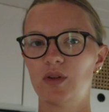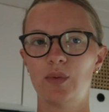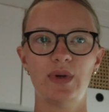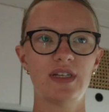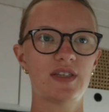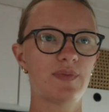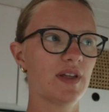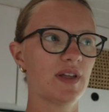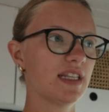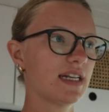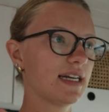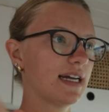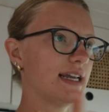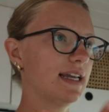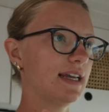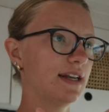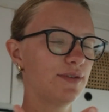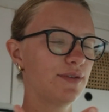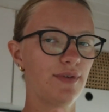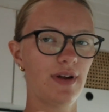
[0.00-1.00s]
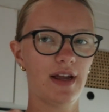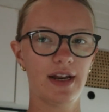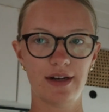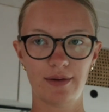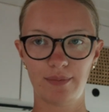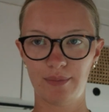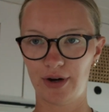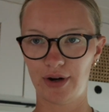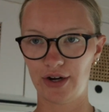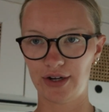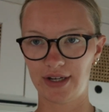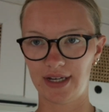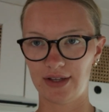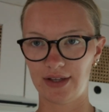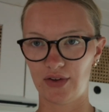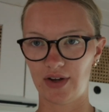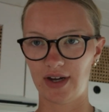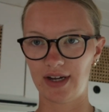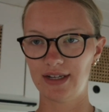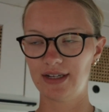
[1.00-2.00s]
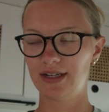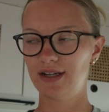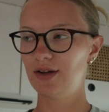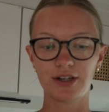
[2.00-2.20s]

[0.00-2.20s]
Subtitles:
We spent the night in a random parking lot.